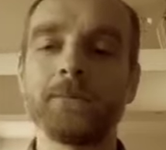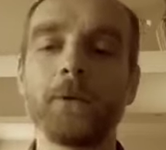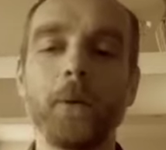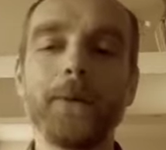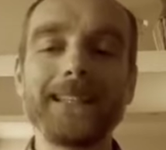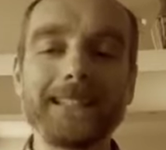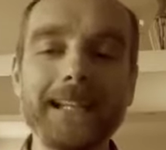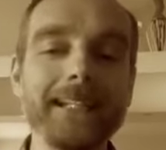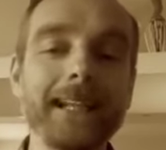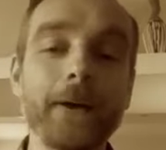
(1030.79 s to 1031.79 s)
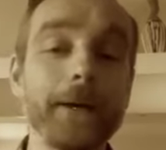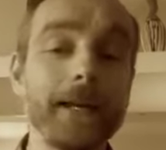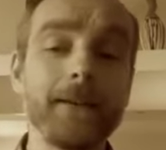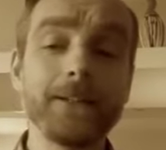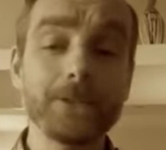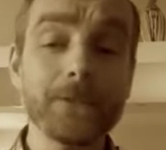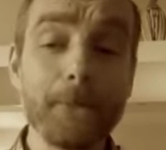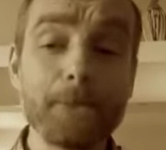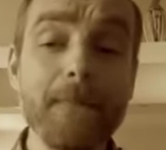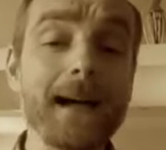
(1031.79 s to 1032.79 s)
but what we're sending out here, it
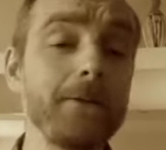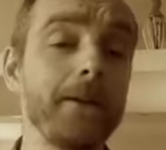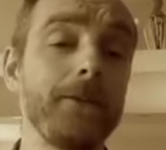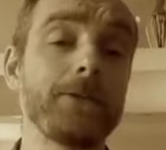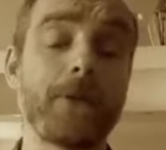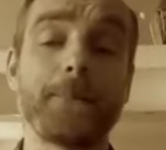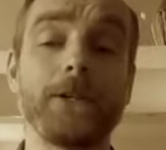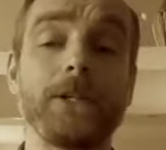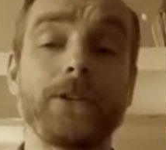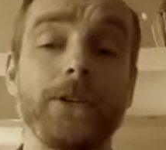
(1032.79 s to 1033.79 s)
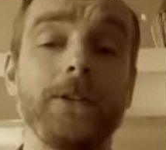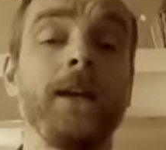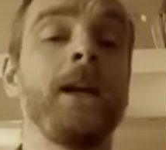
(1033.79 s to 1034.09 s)
doesn't matter if it's repetition,